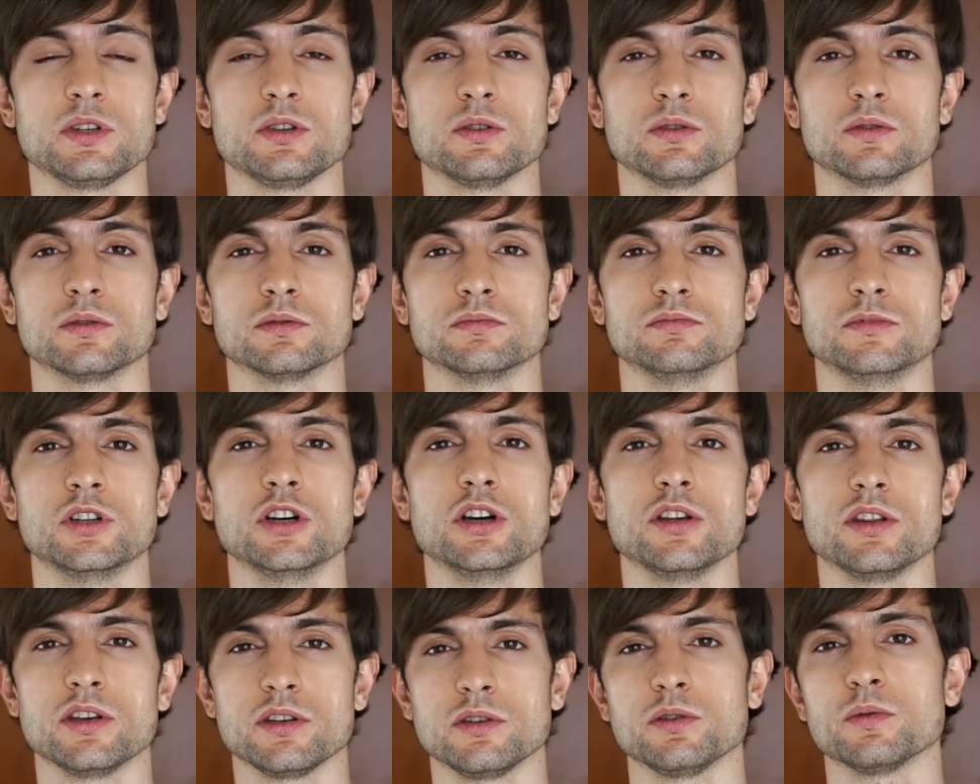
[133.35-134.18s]
You'll
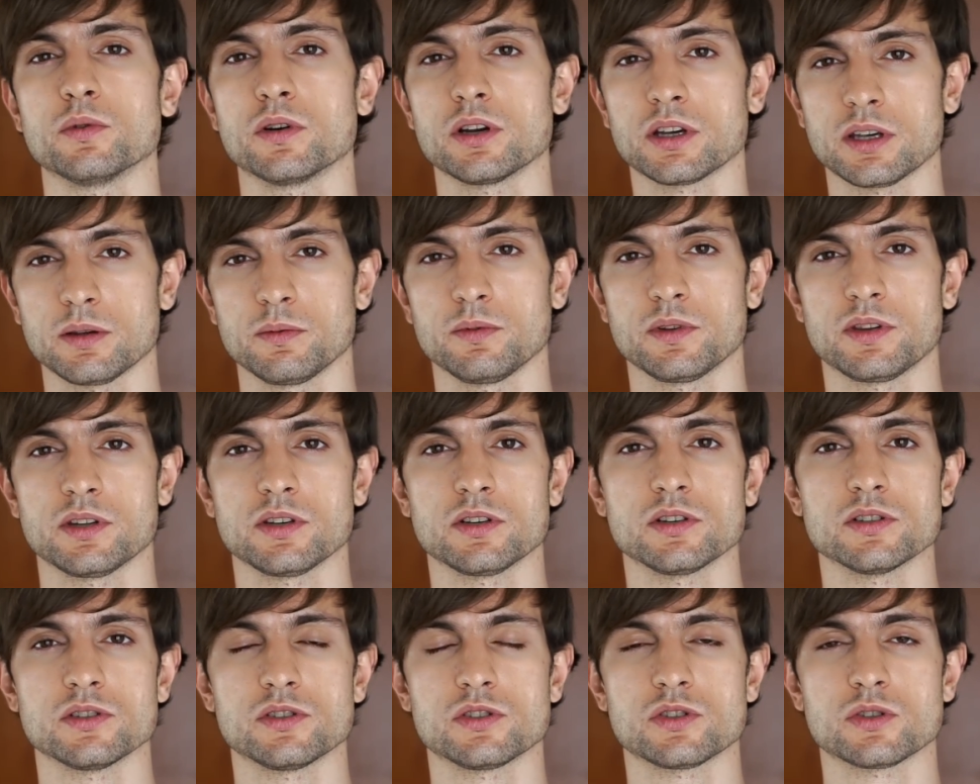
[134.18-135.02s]
know that you're working with a
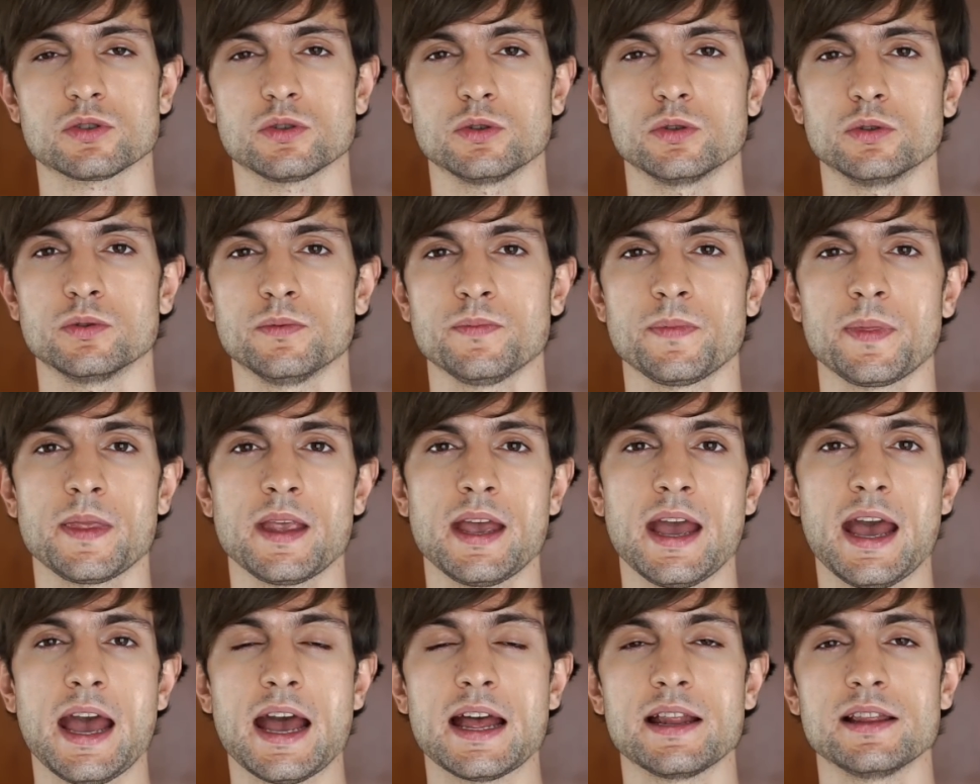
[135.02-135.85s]
good
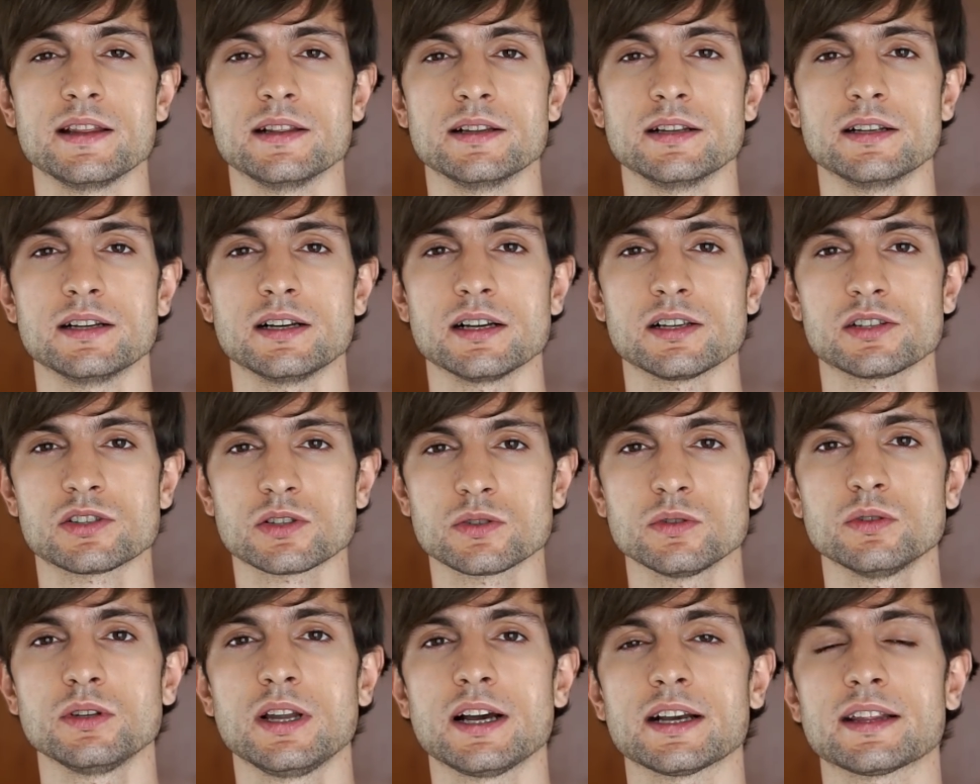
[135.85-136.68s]
school. And a
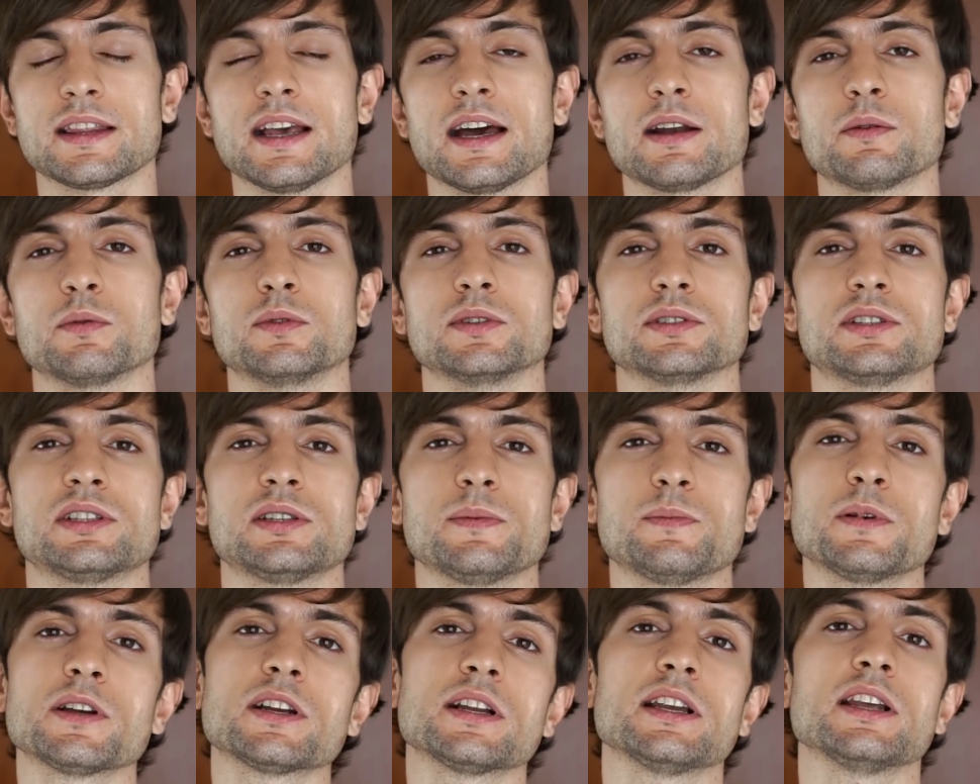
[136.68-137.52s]
school like that will
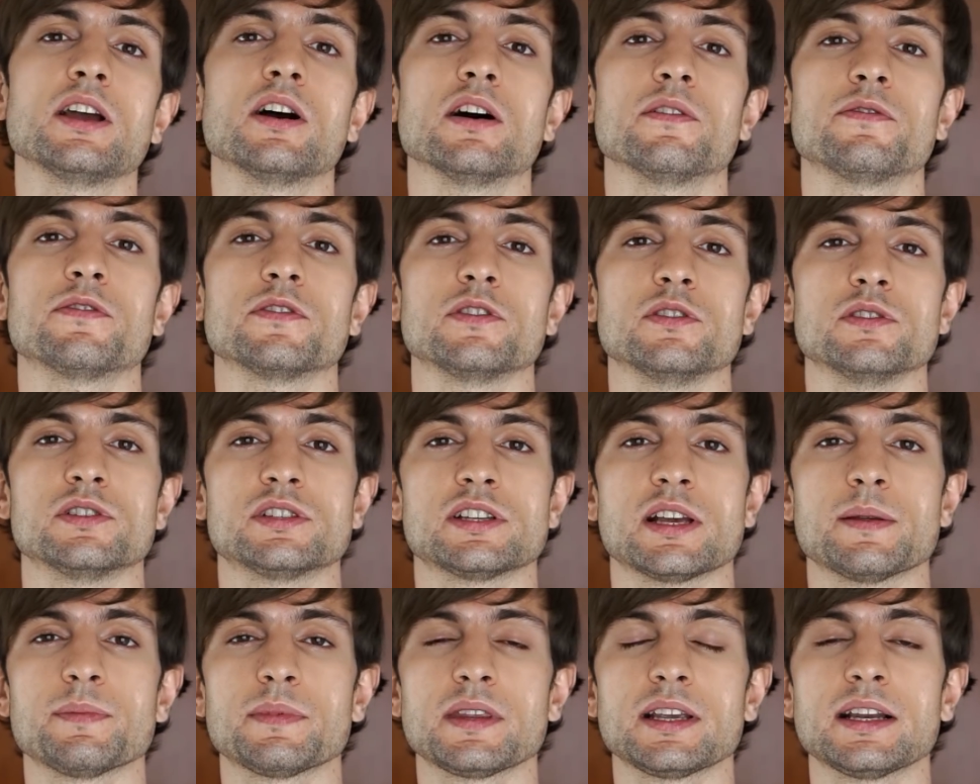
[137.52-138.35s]
typically offer you
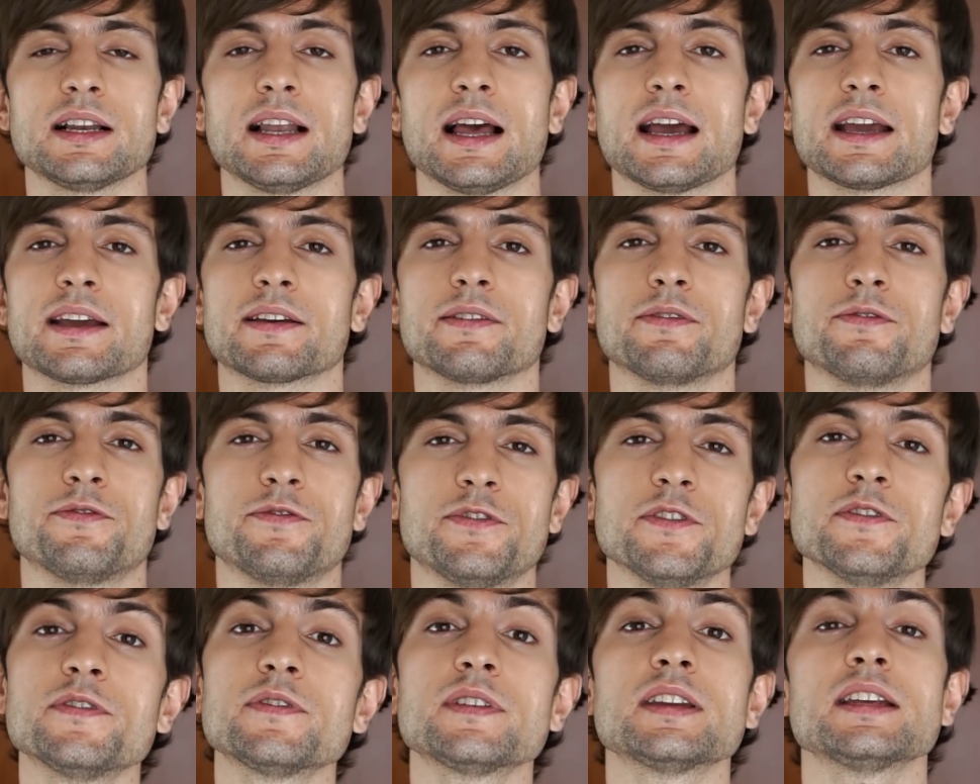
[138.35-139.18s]
something like
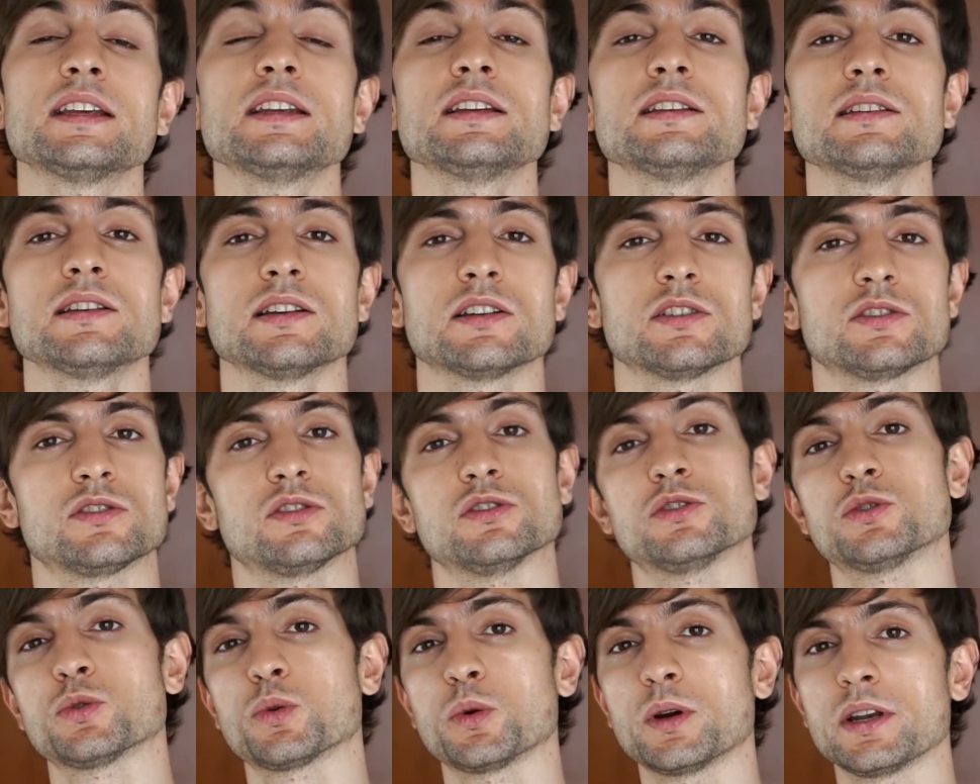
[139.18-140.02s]
15
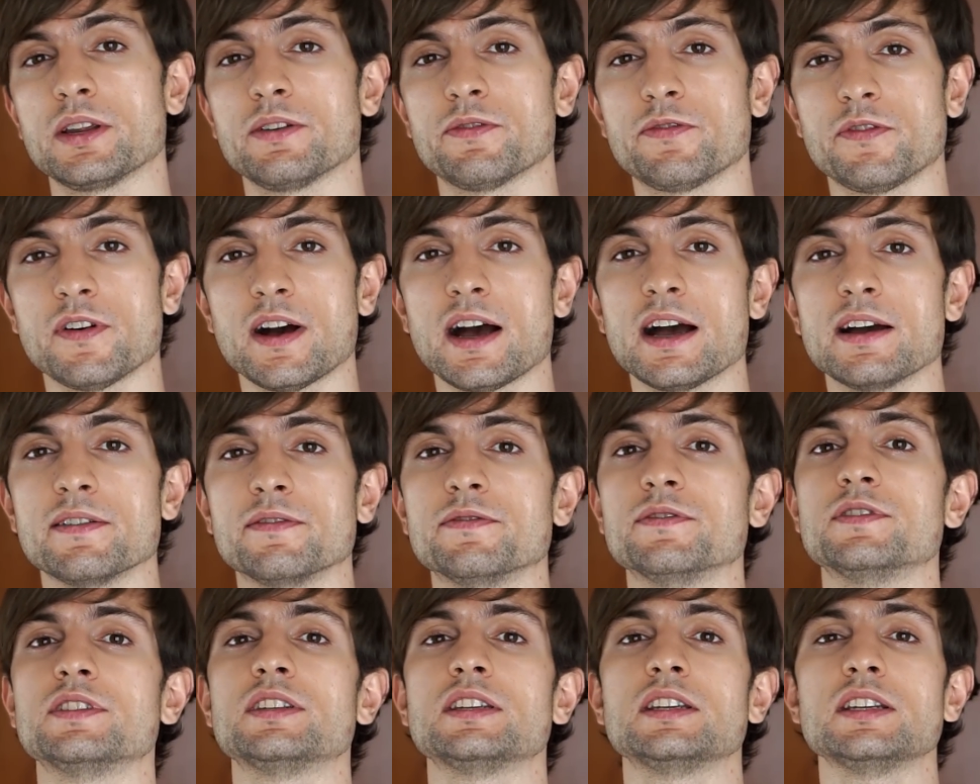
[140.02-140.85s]
to
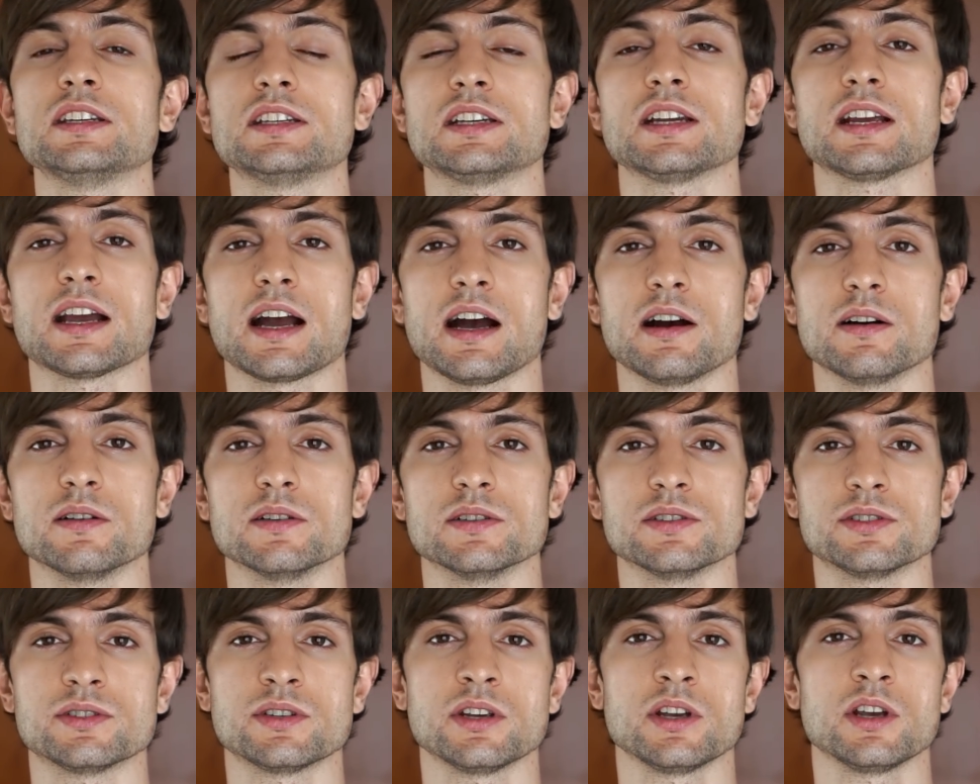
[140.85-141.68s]
25 teaching
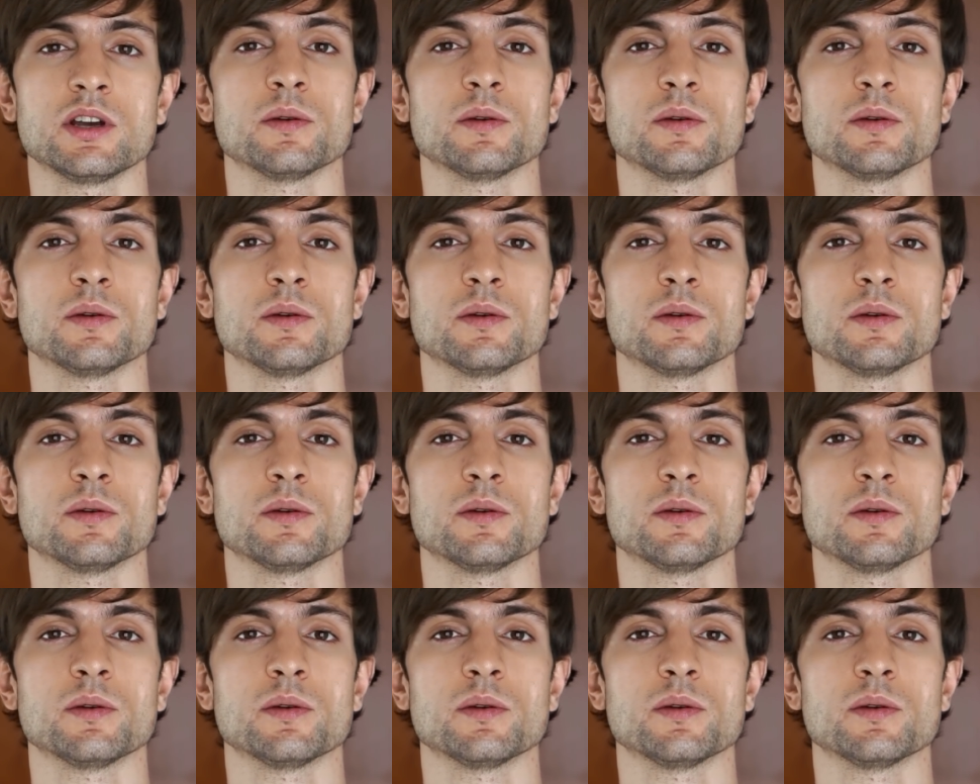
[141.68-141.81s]
hours